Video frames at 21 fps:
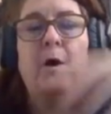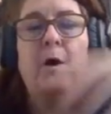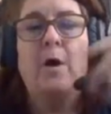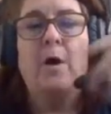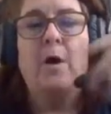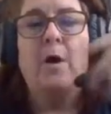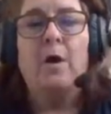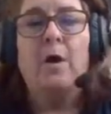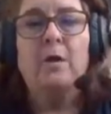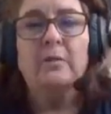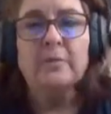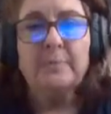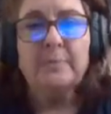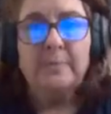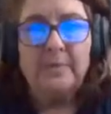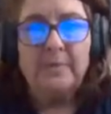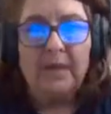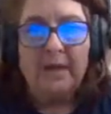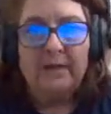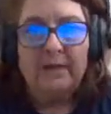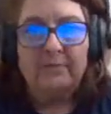all the
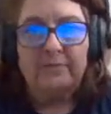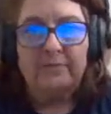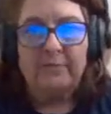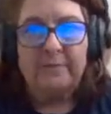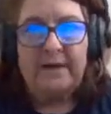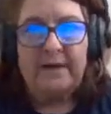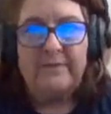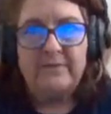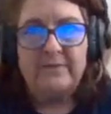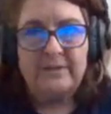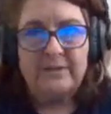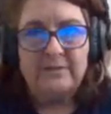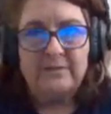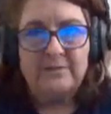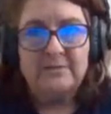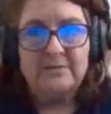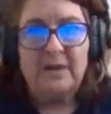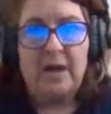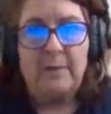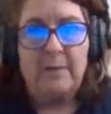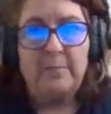blood from everything in the
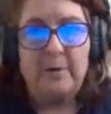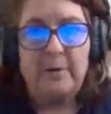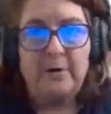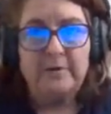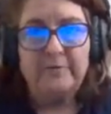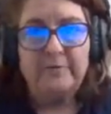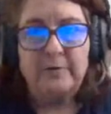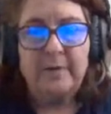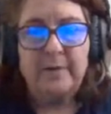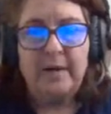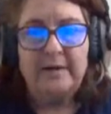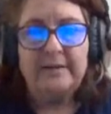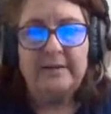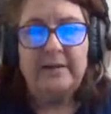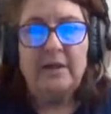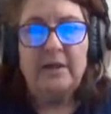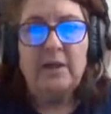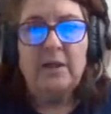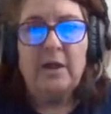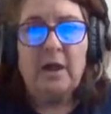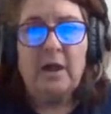top part of your
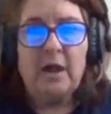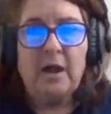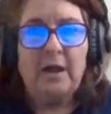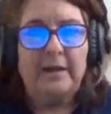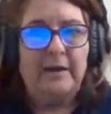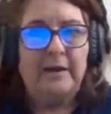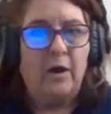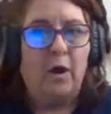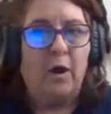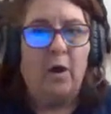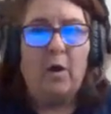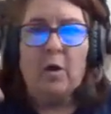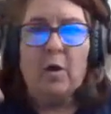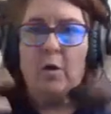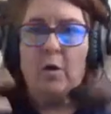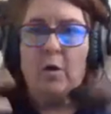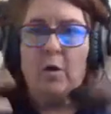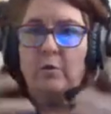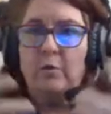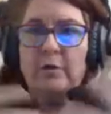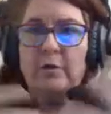body, it
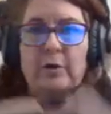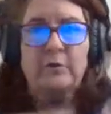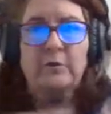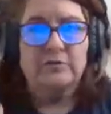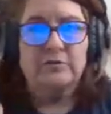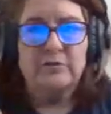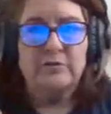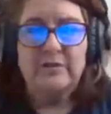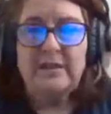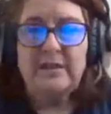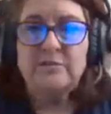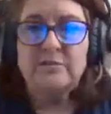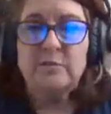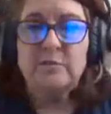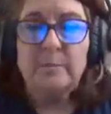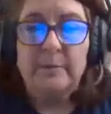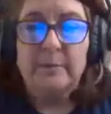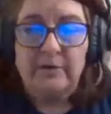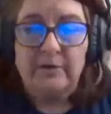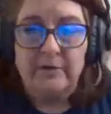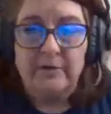all goes to that
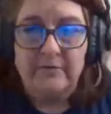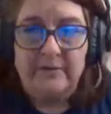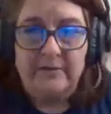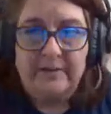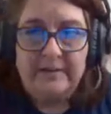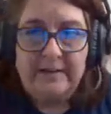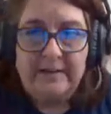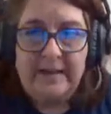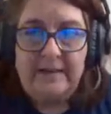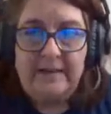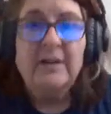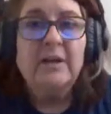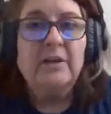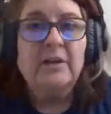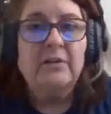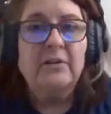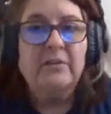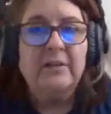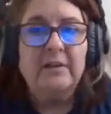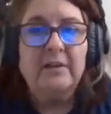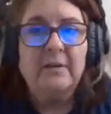superior vena cava.
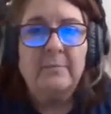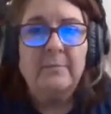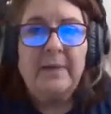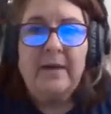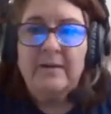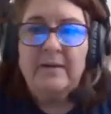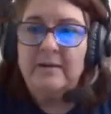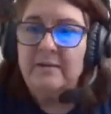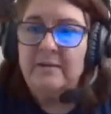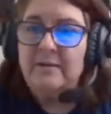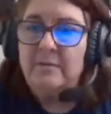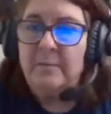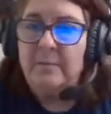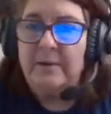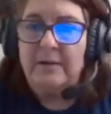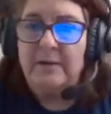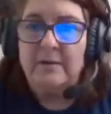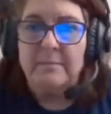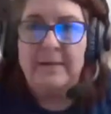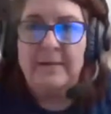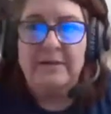Think about it as
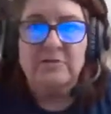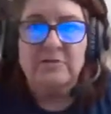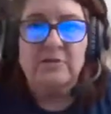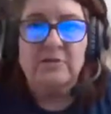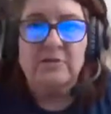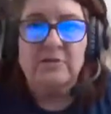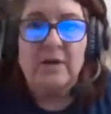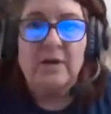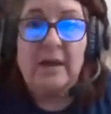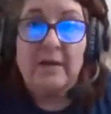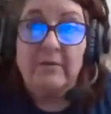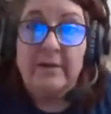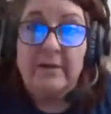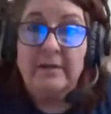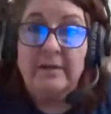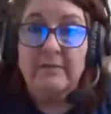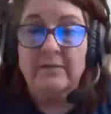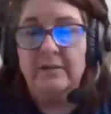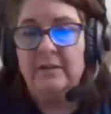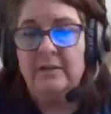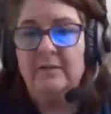being a major highway.
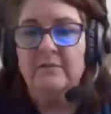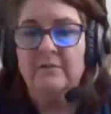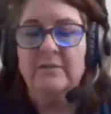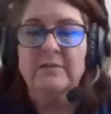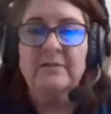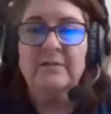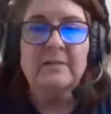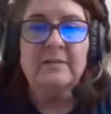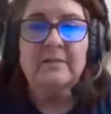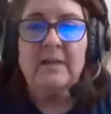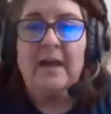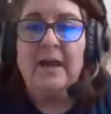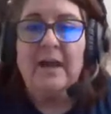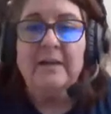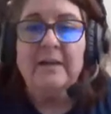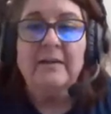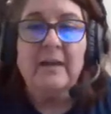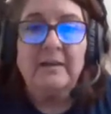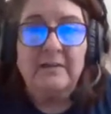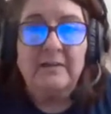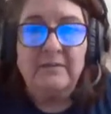Think of it as it's the
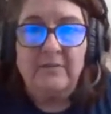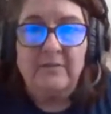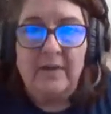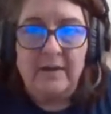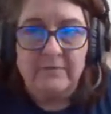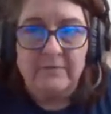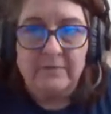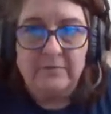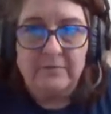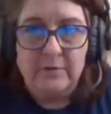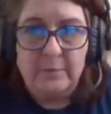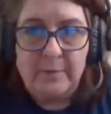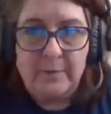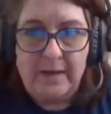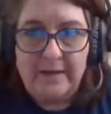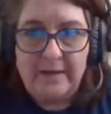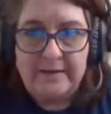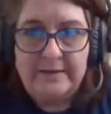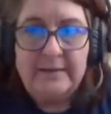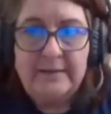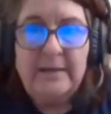I-95 of your
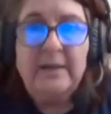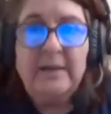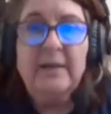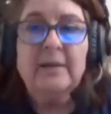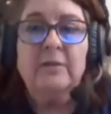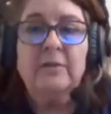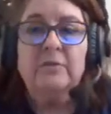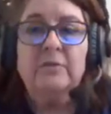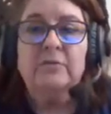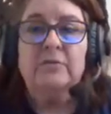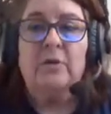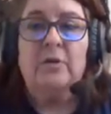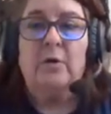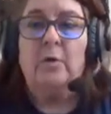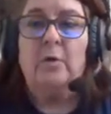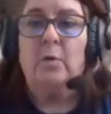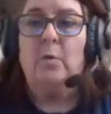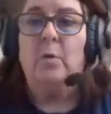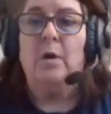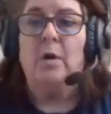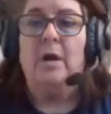body.
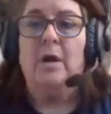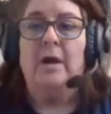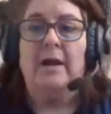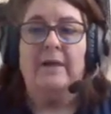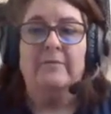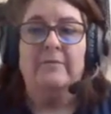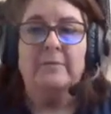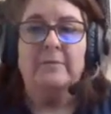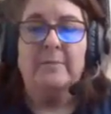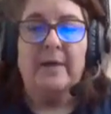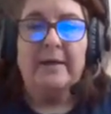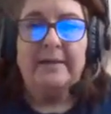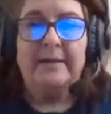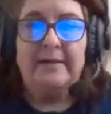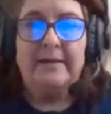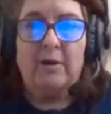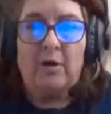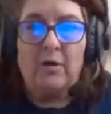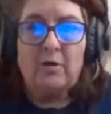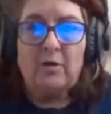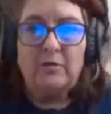So
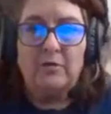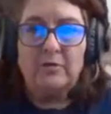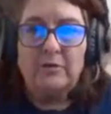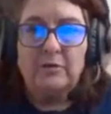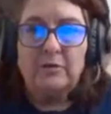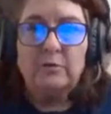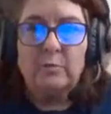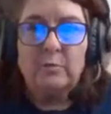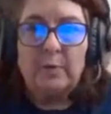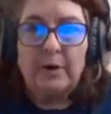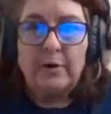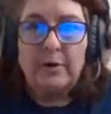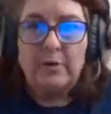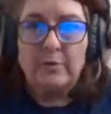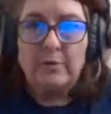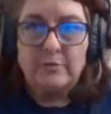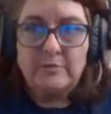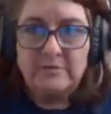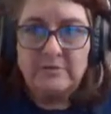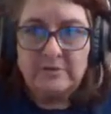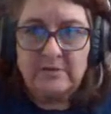everybody, all the little
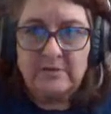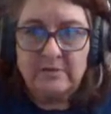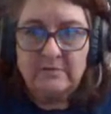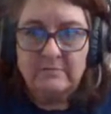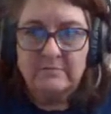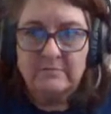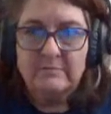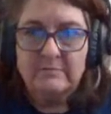roads